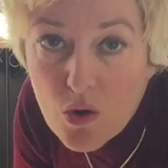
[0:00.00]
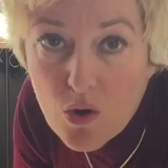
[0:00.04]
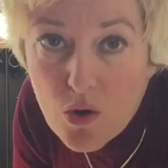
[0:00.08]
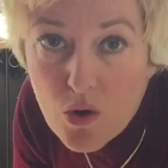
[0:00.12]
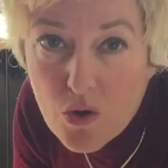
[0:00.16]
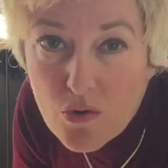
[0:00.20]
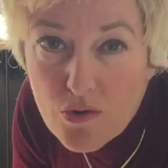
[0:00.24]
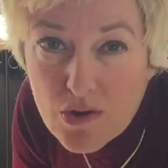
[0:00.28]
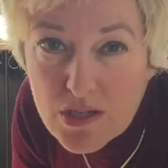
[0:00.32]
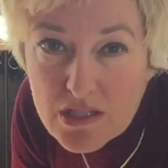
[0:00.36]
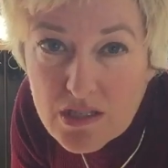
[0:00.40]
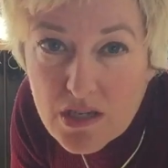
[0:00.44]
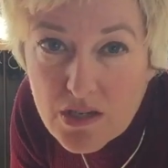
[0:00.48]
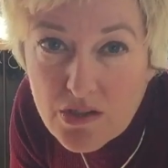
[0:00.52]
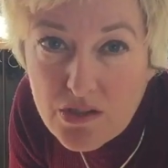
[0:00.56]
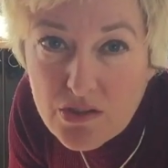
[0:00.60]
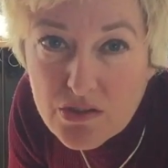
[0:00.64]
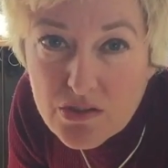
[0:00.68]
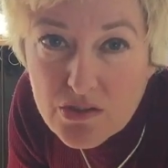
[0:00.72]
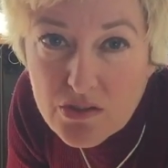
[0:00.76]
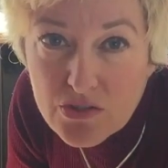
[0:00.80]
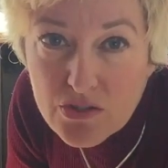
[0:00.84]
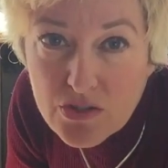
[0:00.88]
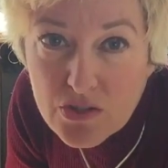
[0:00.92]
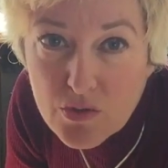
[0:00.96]
or as I
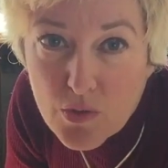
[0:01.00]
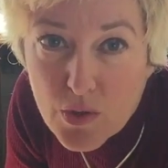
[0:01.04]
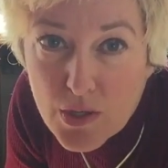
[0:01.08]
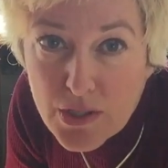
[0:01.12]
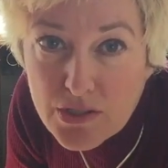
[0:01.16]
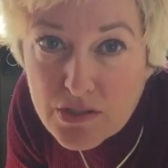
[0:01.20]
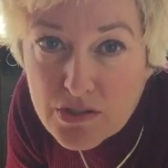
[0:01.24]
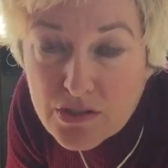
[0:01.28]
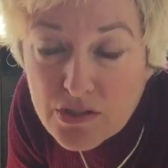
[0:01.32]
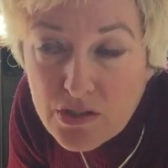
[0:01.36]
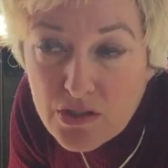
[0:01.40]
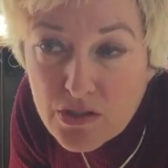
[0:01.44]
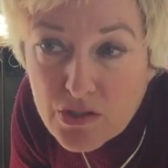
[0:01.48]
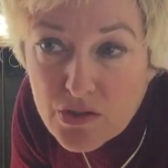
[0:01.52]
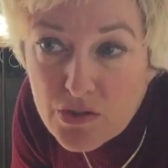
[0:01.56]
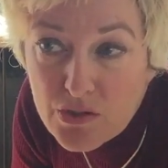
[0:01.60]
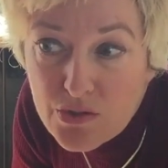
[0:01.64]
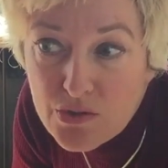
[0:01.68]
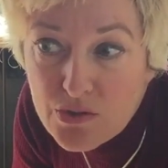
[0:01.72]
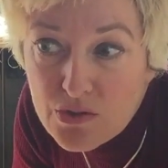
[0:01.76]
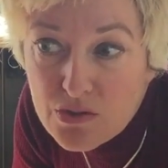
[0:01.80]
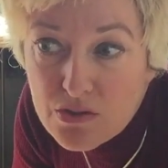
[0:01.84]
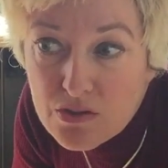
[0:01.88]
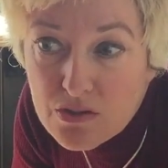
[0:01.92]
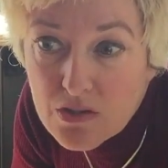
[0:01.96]
used to do, I used to
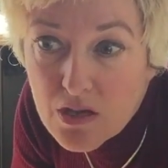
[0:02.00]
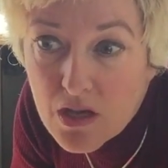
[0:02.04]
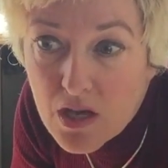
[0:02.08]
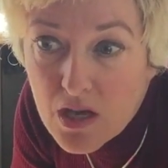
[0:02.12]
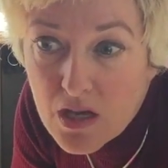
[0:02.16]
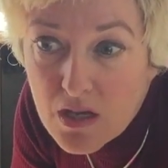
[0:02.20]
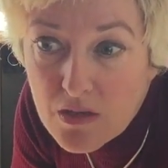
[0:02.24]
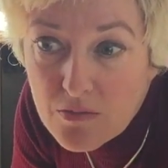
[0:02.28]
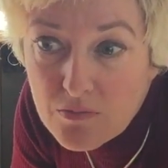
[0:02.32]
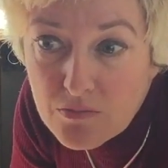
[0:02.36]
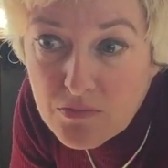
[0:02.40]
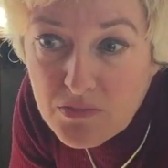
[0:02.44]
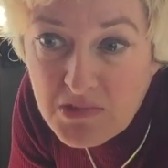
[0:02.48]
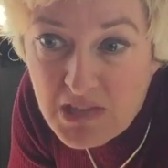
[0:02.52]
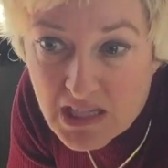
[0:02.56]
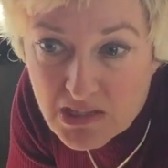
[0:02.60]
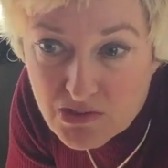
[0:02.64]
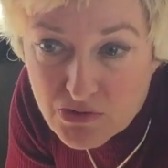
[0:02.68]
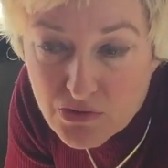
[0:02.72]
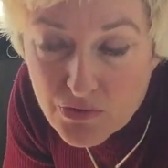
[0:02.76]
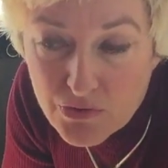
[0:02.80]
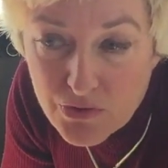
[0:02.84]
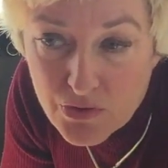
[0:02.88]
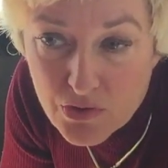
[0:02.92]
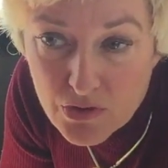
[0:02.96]
use
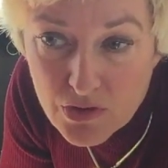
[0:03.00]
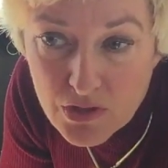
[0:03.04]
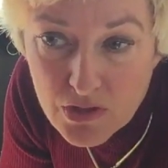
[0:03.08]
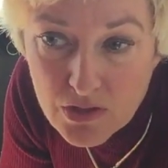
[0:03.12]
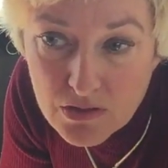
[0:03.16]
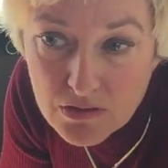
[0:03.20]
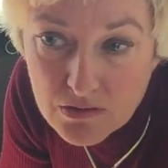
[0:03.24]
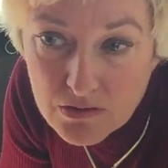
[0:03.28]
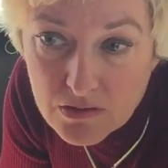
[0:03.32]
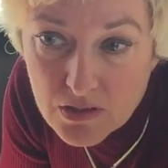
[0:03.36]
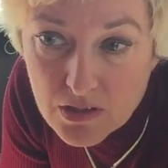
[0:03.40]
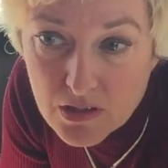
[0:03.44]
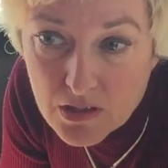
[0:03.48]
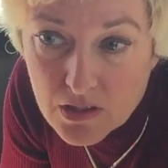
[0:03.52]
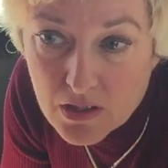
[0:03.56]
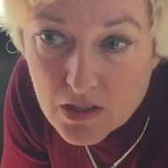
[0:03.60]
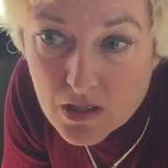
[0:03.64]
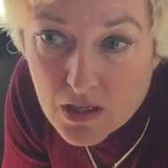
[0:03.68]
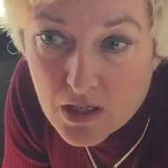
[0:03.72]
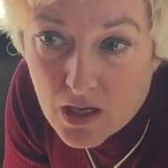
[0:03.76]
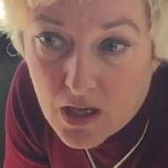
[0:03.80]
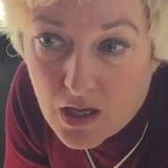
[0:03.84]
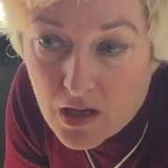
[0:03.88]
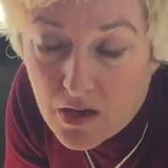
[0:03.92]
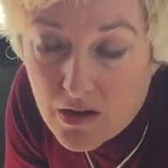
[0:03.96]
natural yoghurt.
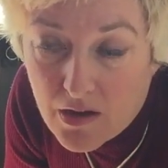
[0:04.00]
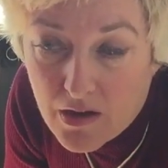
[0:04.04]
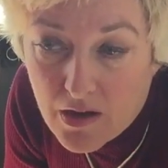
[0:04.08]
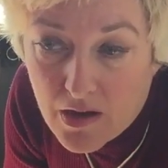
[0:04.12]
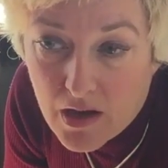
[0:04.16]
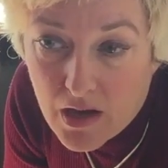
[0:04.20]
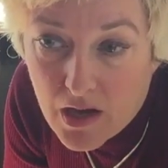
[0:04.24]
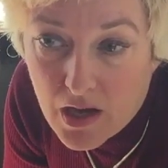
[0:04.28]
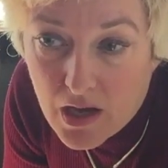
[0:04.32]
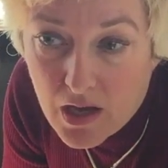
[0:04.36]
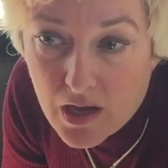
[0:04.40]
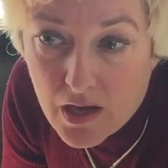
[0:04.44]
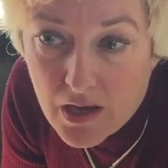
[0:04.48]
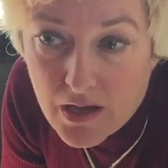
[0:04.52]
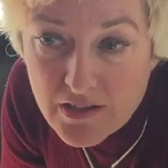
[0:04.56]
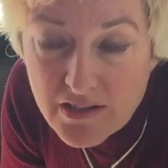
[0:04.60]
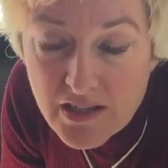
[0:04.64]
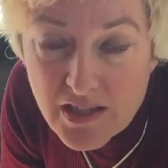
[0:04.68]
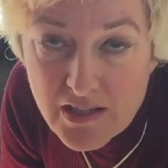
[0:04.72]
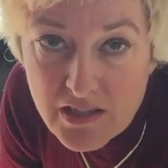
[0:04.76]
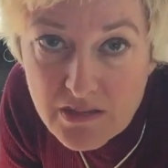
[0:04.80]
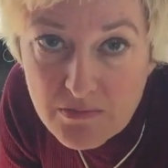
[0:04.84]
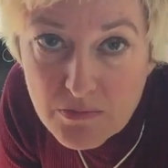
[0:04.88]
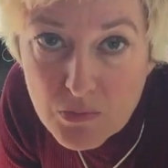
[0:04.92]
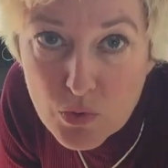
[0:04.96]
And
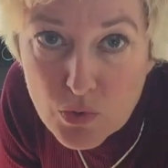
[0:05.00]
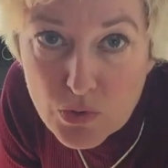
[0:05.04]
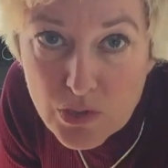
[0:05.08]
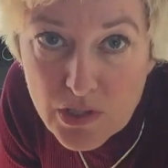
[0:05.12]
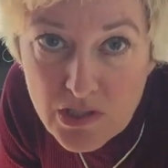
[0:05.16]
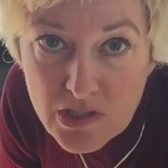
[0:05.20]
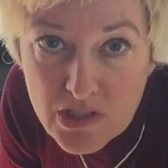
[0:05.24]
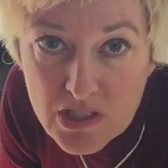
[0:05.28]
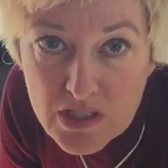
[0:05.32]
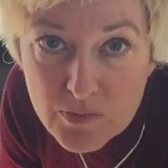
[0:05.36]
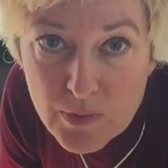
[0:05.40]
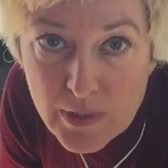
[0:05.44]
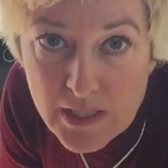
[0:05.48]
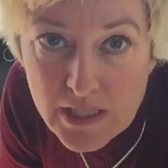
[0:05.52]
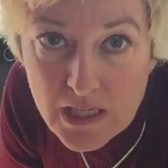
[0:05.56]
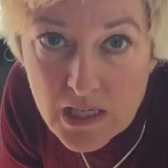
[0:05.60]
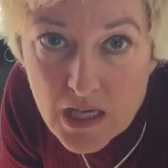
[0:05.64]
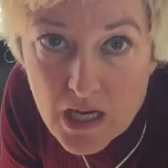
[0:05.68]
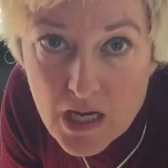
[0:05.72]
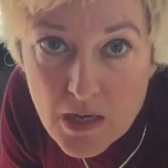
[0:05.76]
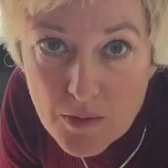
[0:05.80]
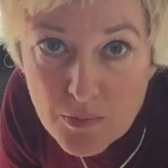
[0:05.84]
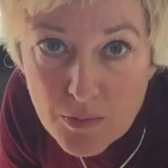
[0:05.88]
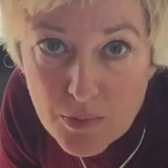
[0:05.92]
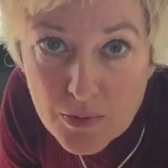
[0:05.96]
then in the morning you sweeten it
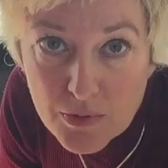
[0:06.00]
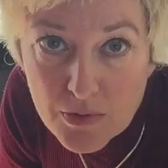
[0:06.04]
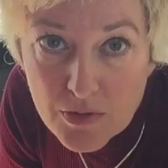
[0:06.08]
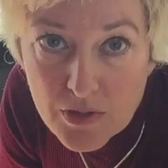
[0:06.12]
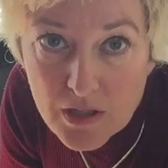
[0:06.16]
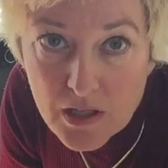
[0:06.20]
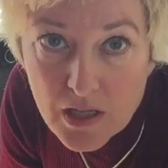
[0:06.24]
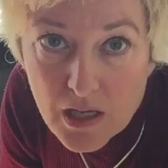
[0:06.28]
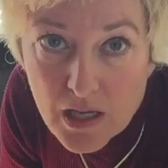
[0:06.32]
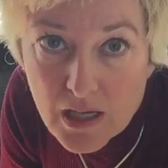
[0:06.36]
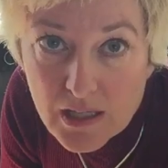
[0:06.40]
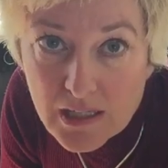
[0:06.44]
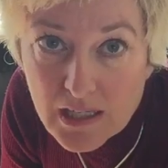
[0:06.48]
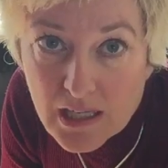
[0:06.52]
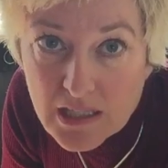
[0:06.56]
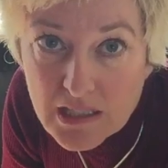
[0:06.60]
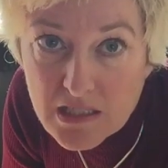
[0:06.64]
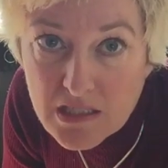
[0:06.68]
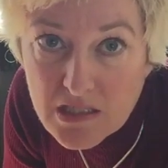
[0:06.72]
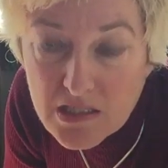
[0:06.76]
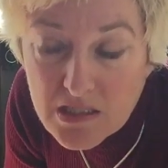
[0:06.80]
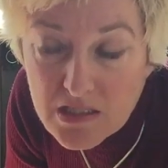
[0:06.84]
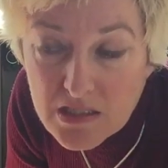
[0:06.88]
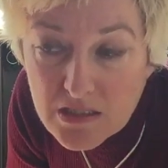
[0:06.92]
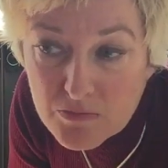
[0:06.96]
up and add
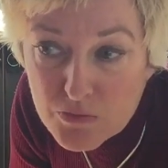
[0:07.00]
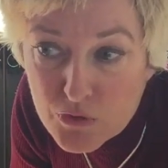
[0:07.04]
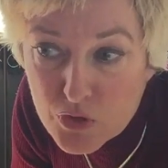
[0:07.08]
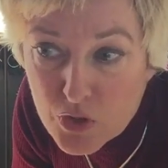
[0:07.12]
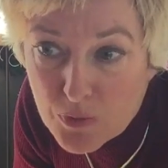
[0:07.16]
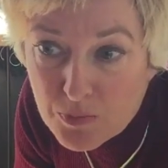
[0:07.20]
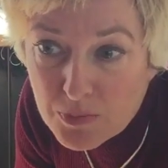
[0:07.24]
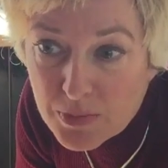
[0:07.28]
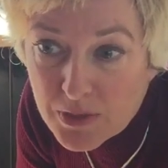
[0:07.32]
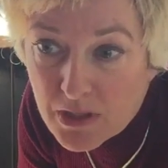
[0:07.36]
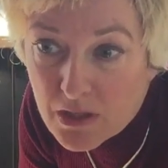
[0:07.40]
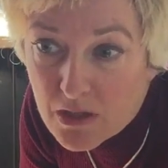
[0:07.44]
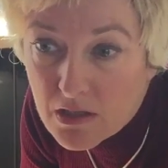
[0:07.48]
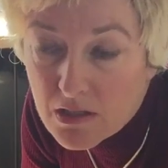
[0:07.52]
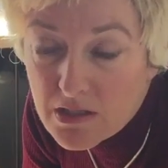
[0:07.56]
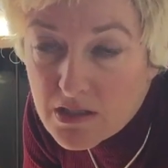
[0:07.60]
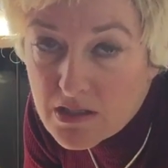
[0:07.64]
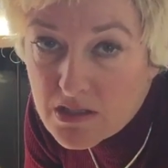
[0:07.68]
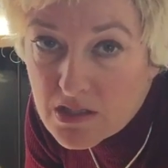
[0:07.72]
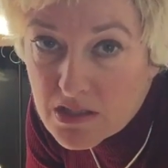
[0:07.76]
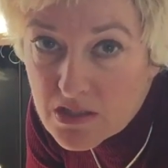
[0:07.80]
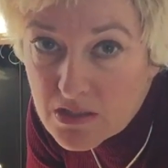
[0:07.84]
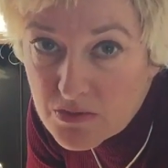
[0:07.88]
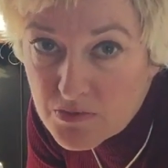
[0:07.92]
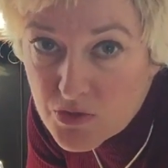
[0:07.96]
some chopped
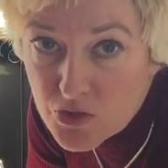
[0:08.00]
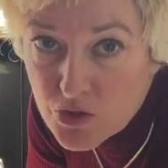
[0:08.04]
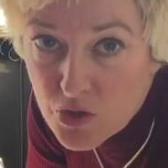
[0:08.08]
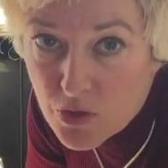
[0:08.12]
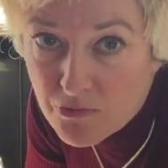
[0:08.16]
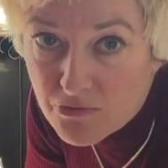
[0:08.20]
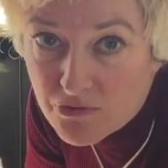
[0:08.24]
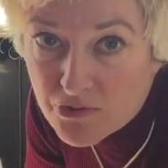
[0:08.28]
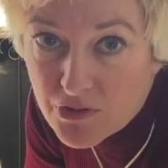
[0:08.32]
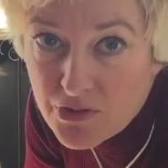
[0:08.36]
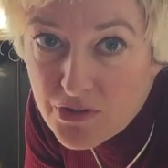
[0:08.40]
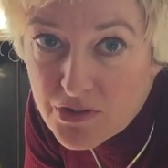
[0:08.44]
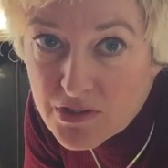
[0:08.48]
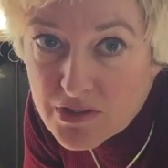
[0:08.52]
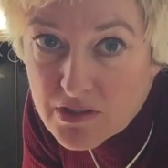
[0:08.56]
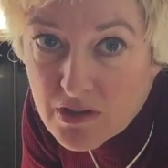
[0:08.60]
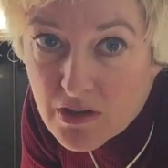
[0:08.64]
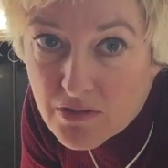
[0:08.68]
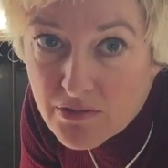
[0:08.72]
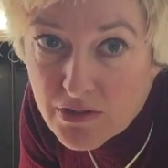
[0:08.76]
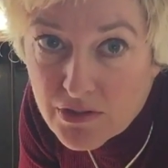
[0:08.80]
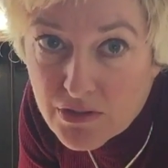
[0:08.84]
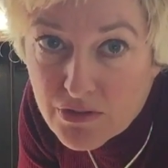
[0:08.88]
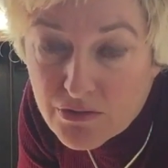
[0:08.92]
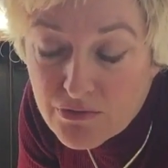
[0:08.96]
bananas and some chopped fruit,
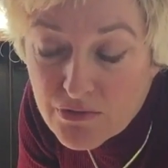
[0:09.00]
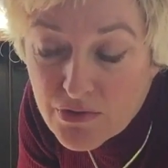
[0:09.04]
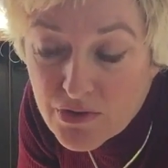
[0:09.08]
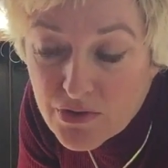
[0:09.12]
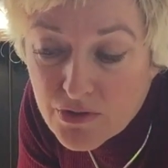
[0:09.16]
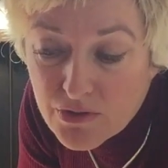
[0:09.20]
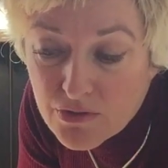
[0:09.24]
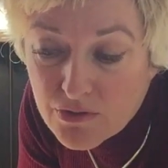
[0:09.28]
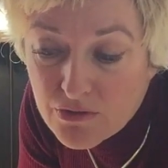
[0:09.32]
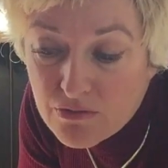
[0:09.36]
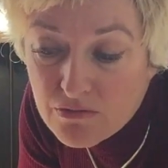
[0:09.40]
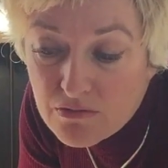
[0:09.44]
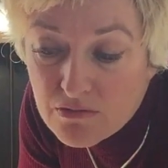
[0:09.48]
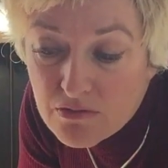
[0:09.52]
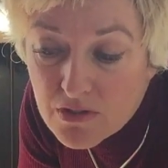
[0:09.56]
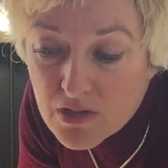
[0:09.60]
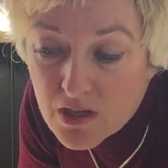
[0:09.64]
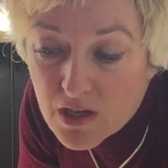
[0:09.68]
stir it through.